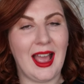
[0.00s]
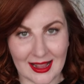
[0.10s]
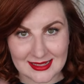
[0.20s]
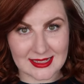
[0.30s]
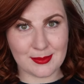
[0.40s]

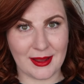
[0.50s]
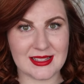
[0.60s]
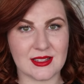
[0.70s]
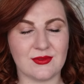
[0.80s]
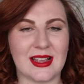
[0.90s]
as
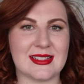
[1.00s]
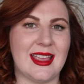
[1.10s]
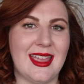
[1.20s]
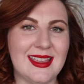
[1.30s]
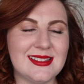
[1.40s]
expensive as
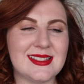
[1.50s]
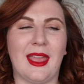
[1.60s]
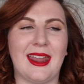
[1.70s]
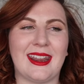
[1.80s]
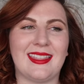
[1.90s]
it is
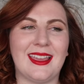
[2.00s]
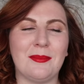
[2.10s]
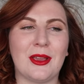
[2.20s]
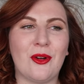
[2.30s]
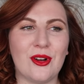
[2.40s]
and I think
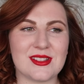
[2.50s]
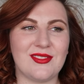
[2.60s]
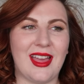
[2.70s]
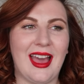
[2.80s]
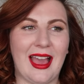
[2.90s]
because
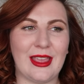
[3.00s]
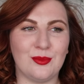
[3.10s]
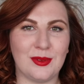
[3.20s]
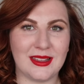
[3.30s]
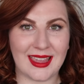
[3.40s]
of that
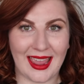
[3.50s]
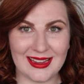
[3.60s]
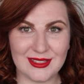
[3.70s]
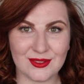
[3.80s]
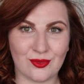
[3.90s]
I've been
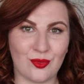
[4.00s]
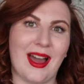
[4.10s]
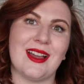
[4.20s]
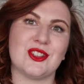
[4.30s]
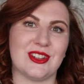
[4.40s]
kind of
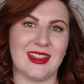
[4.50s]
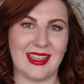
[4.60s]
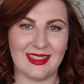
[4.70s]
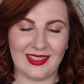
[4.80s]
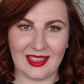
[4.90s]
rationing
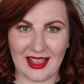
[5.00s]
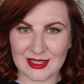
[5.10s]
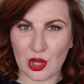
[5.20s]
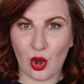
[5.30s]
it like that's